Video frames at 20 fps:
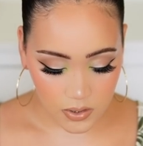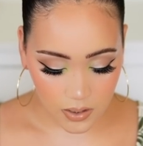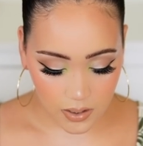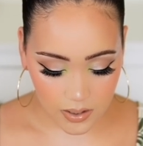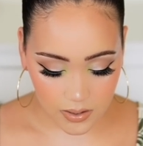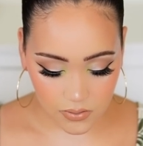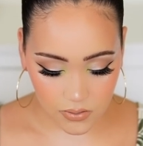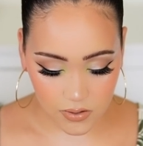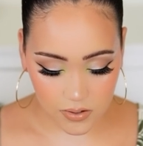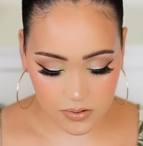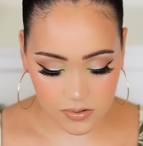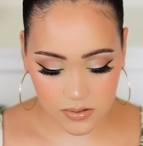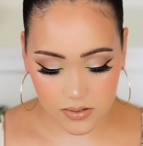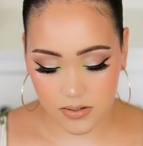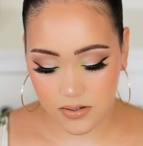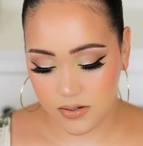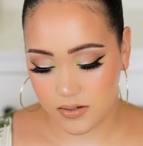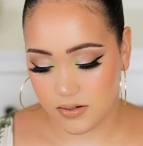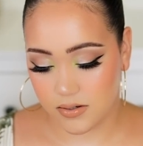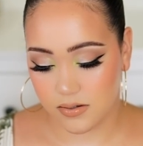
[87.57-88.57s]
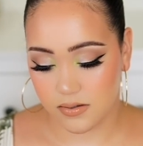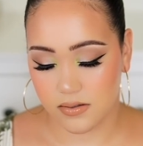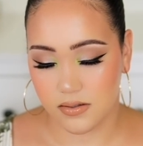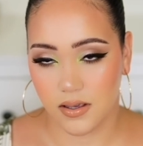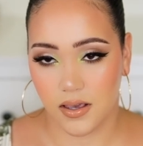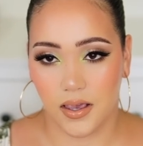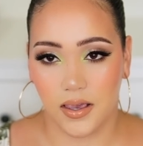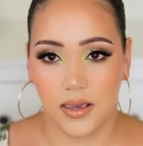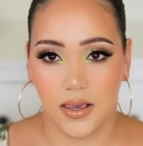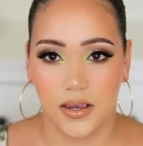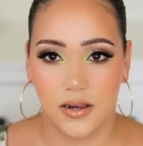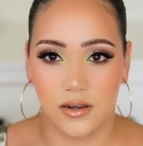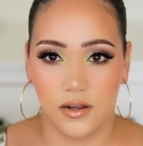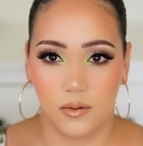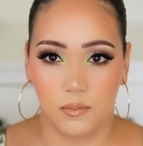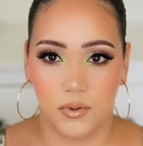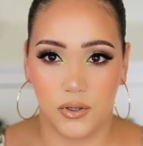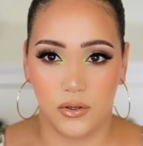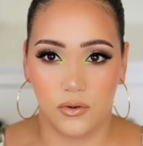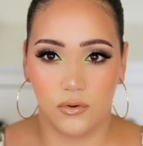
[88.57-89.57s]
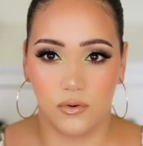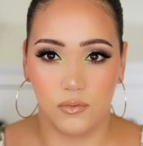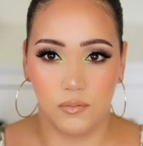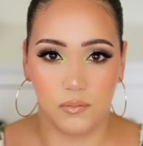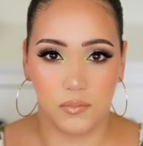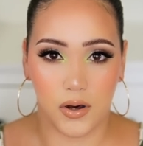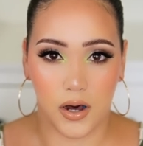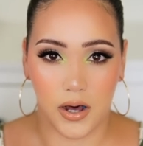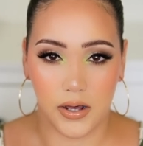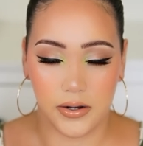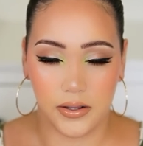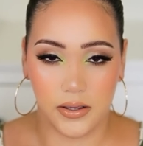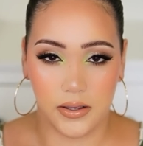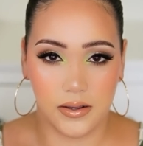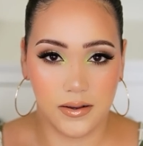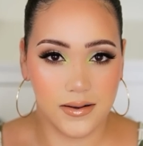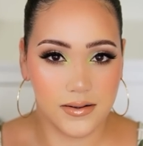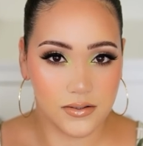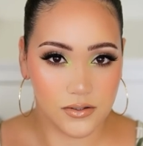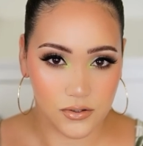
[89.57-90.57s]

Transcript: And this is KKW Body